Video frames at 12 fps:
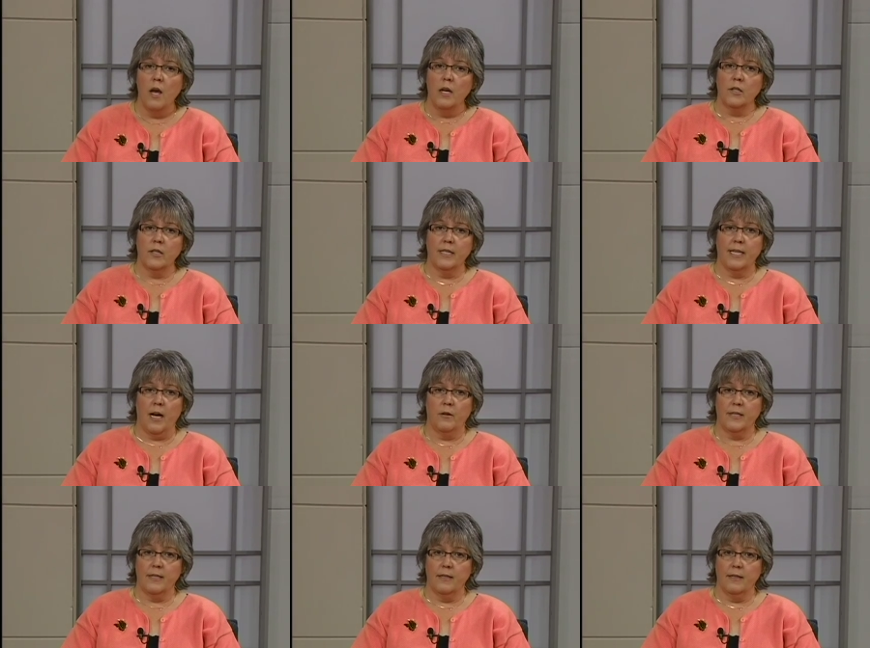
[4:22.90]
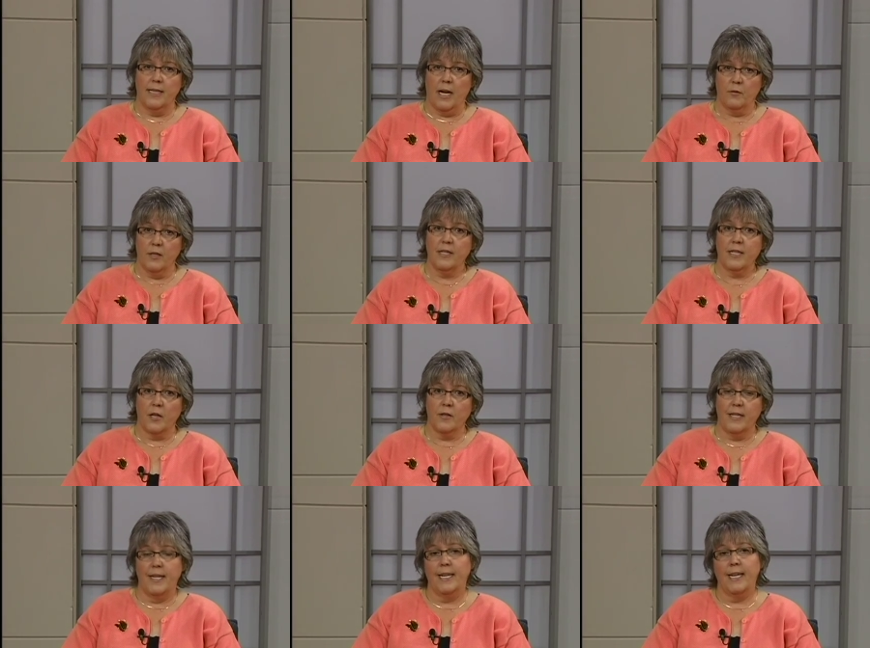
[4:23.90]
to the downstairs
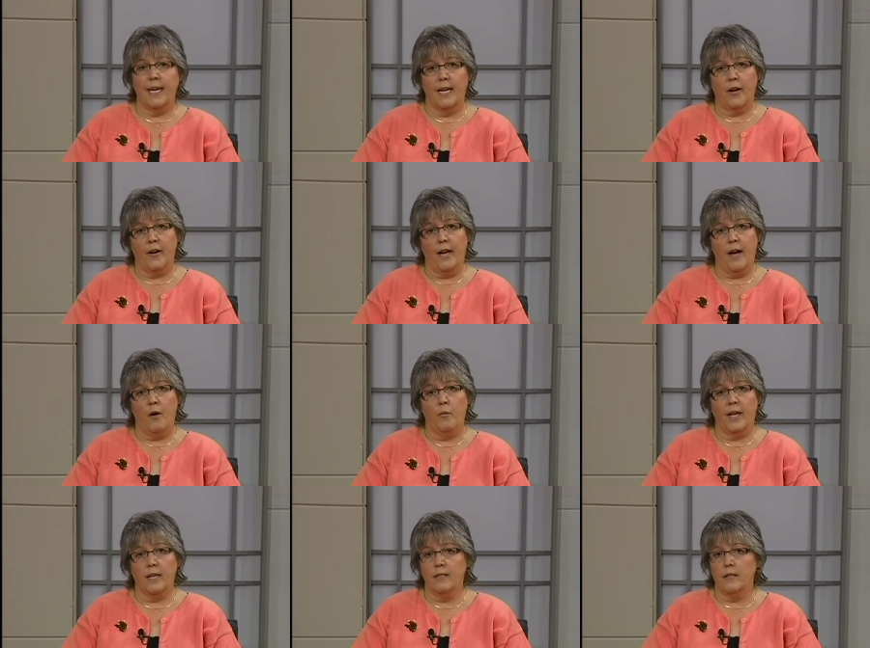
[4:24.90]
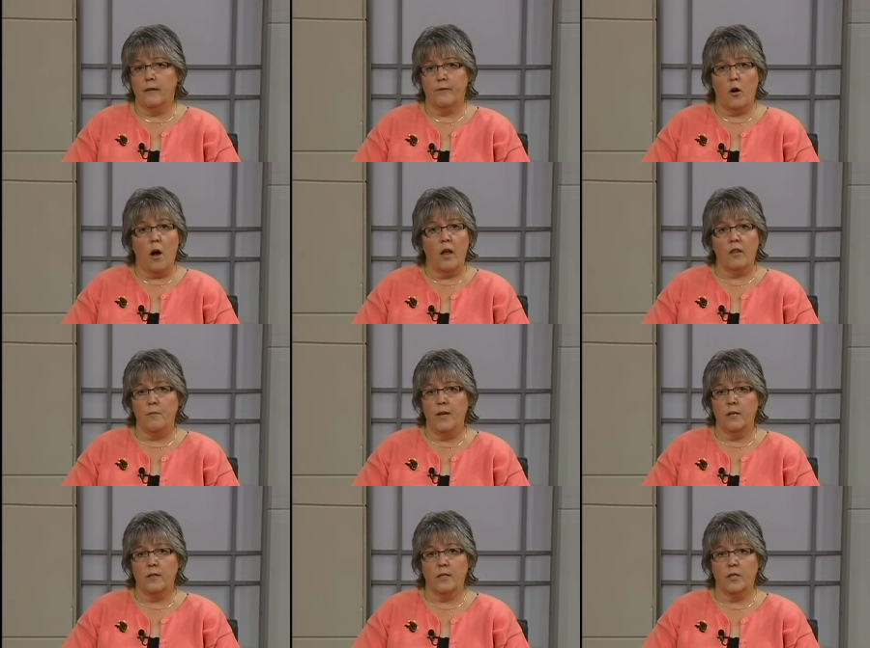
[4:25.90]
eating area. We can deliver all the
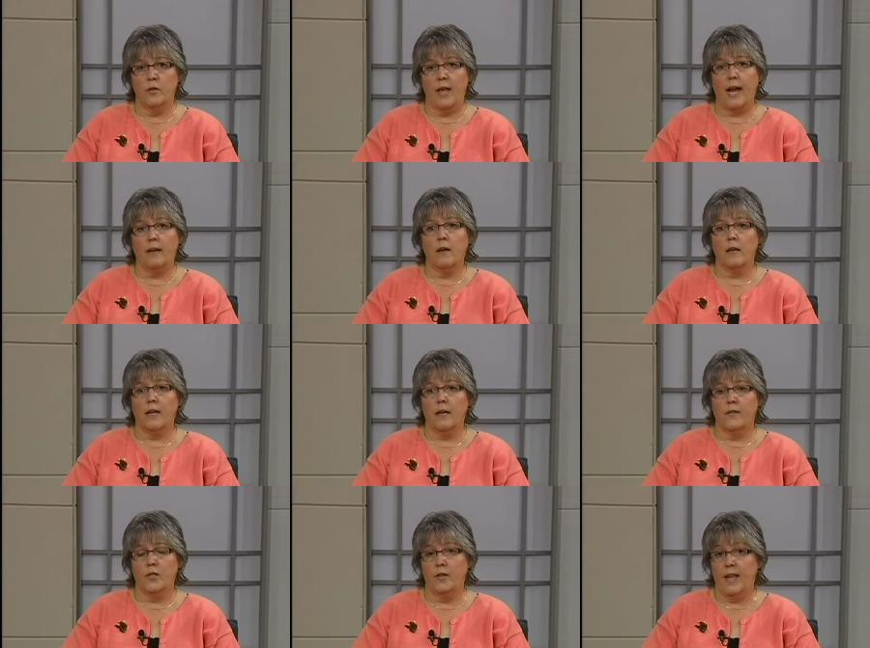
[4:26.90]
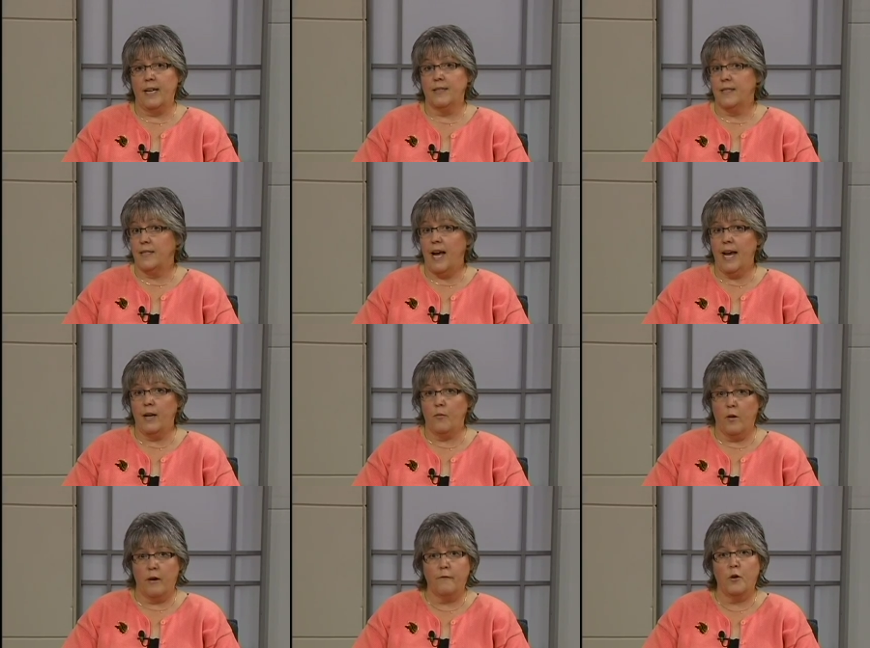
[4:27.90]
meals to that site
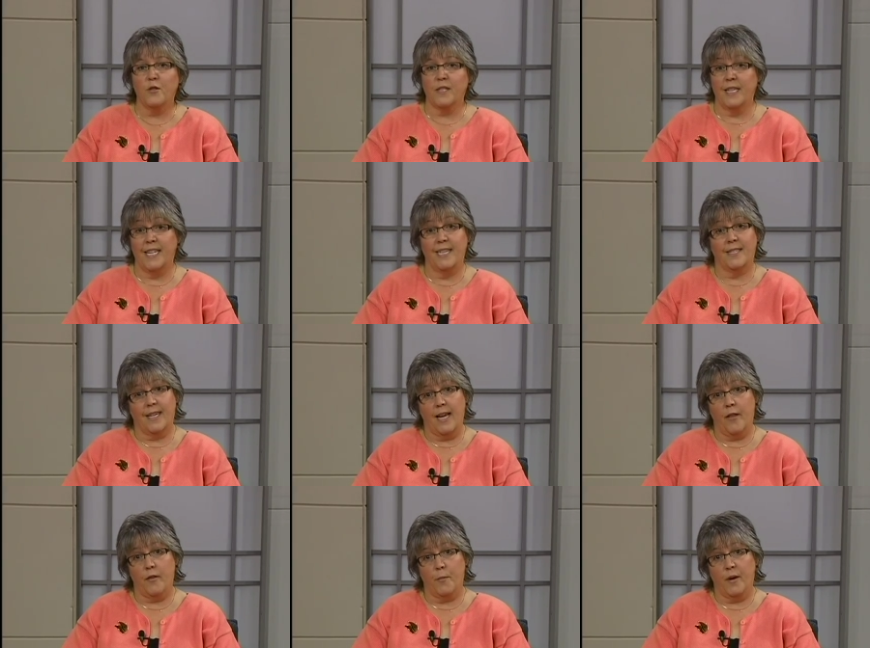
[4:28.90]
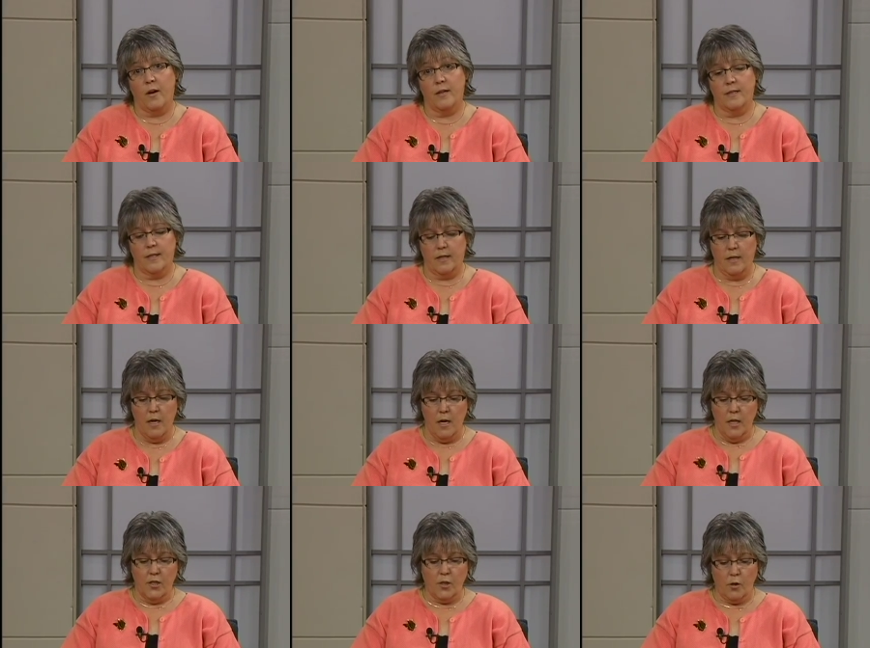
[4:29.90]
where folks can eat together, because the
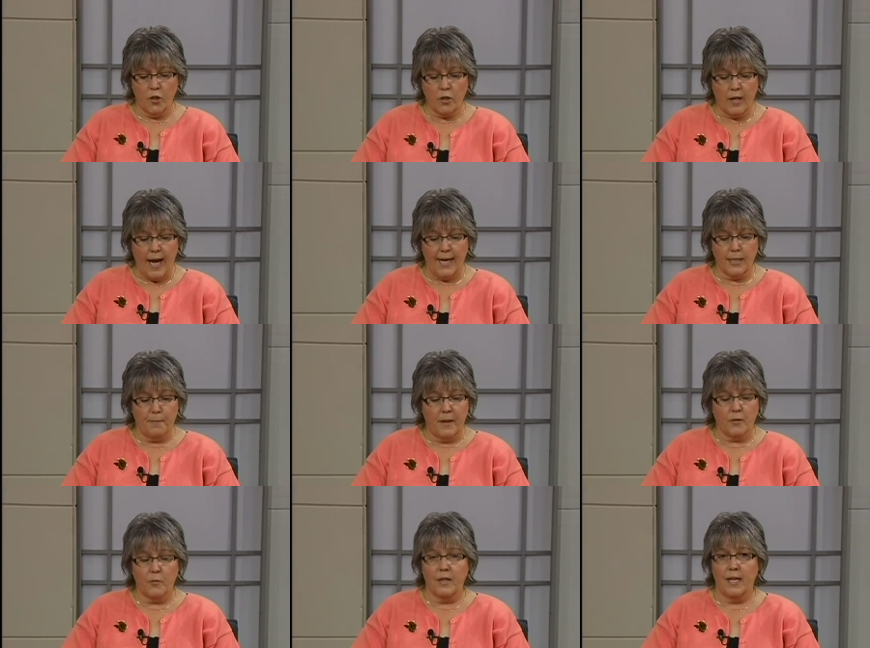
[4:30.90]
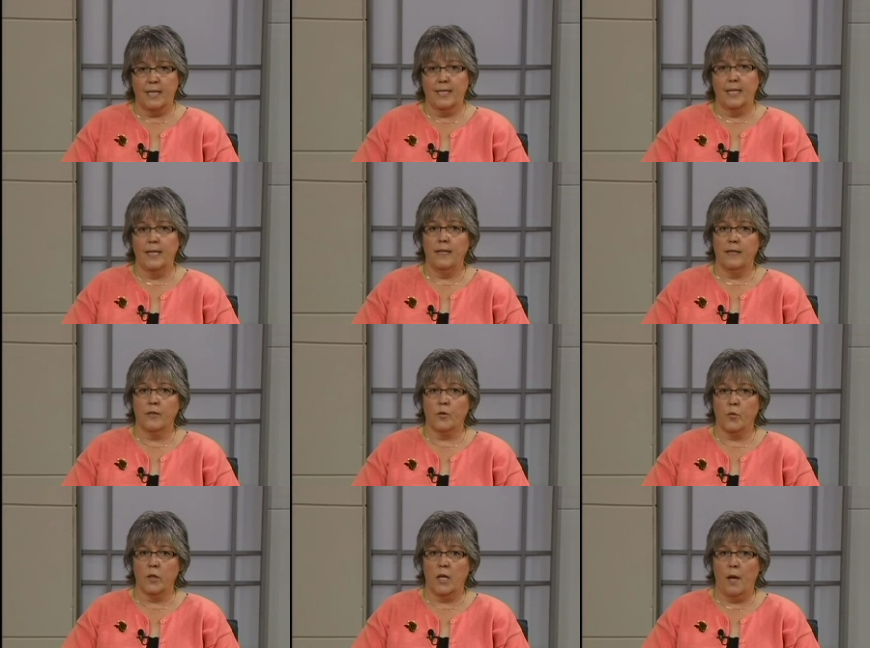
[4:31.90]
social aspect related to eating is
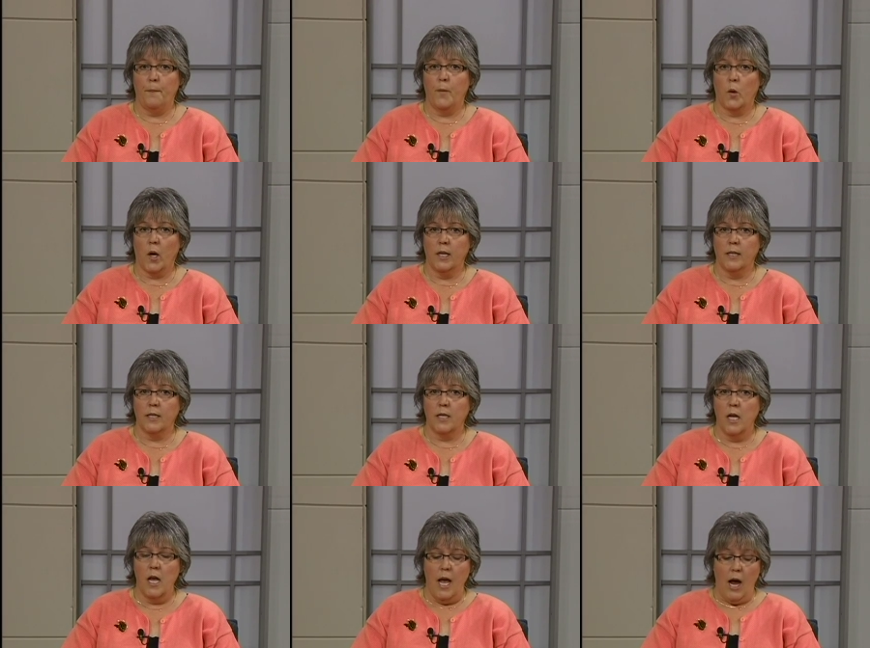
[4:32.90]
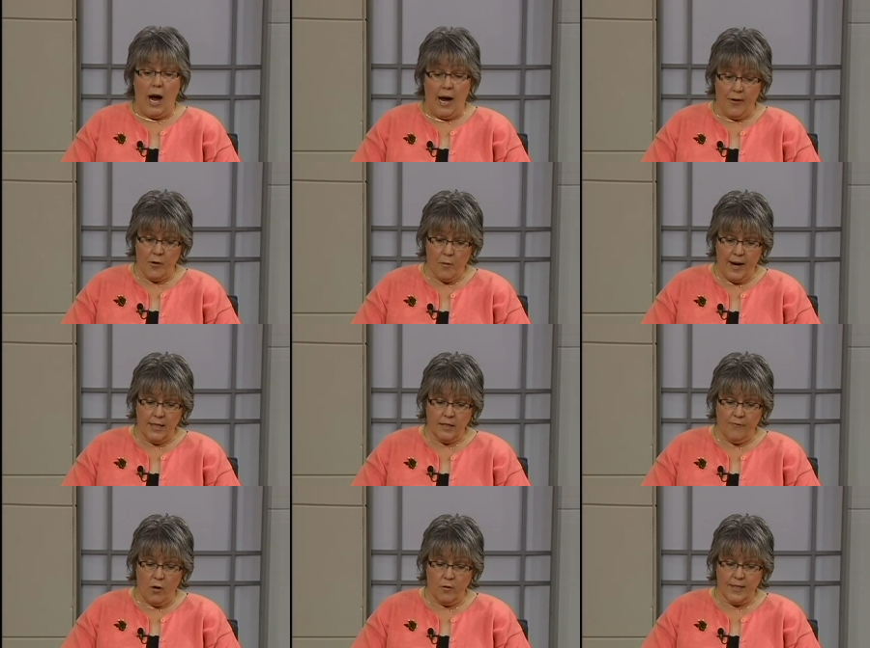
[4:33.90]
really important. Otherwise,
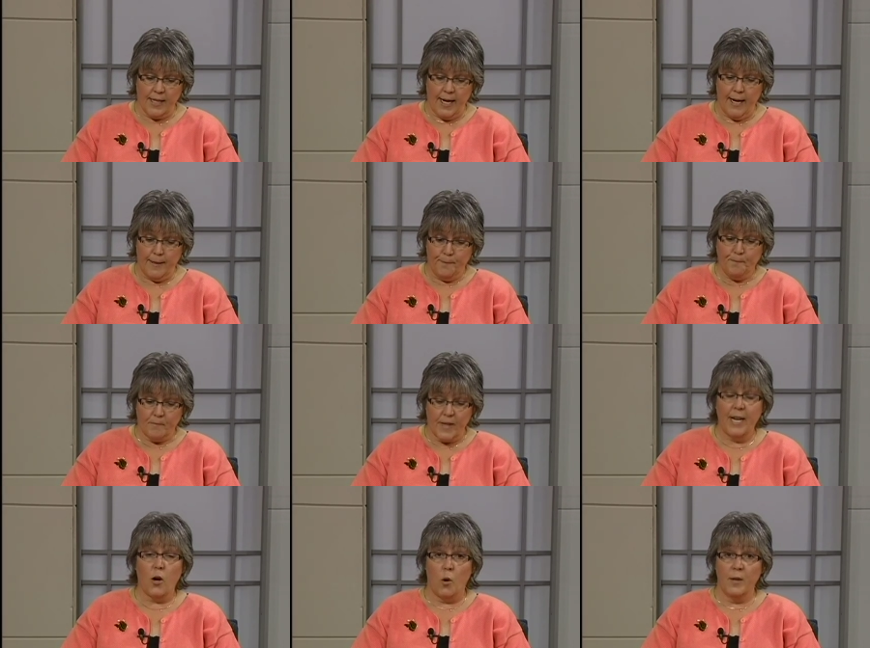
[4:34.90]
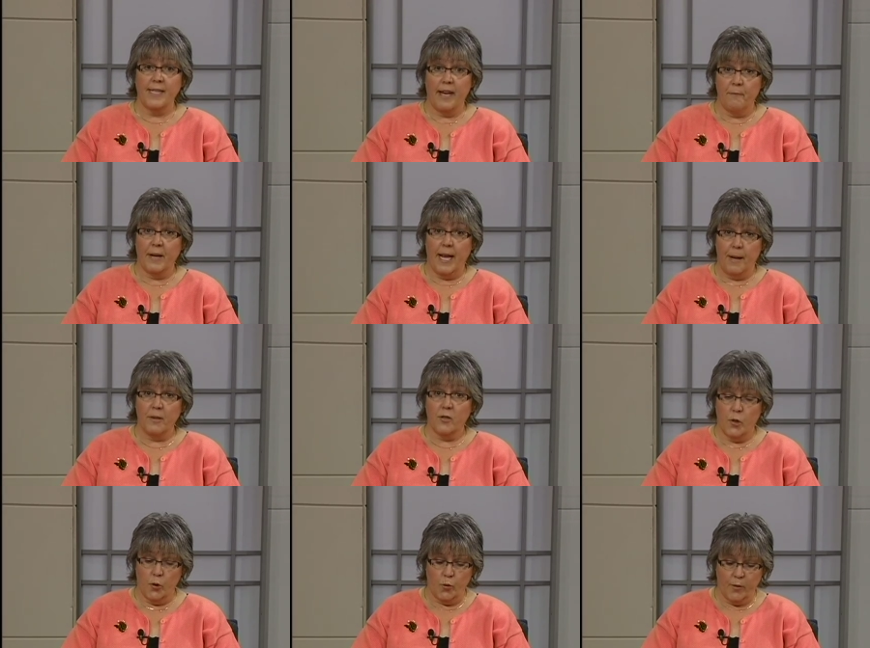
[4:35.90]
folks can, and always have been able
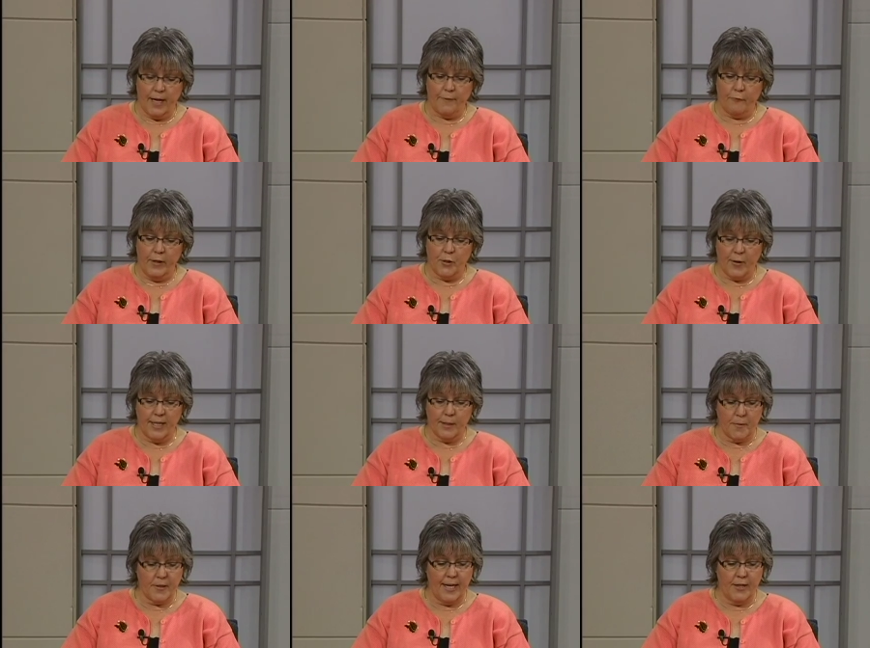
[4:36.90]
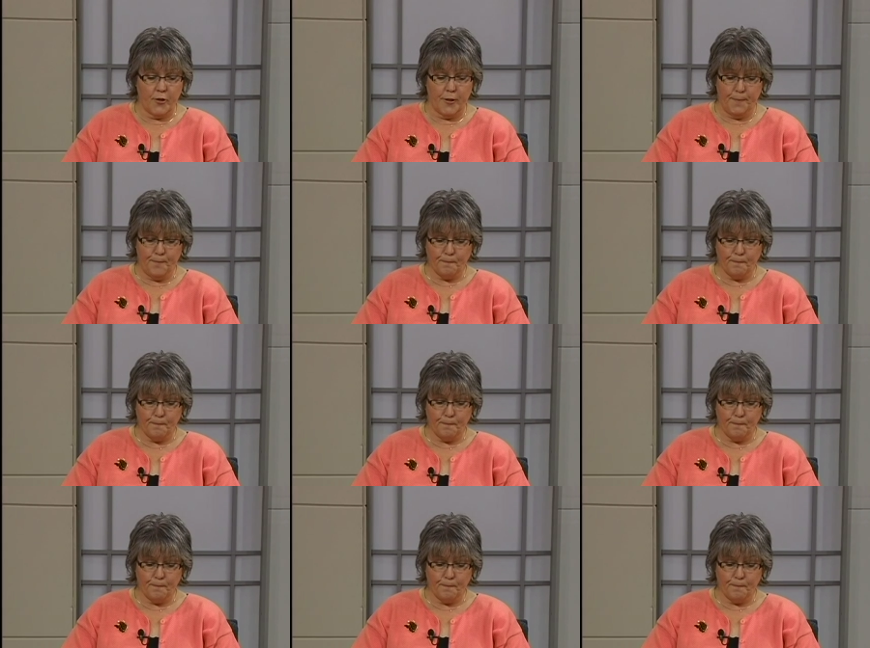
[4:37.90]
to, get free transportation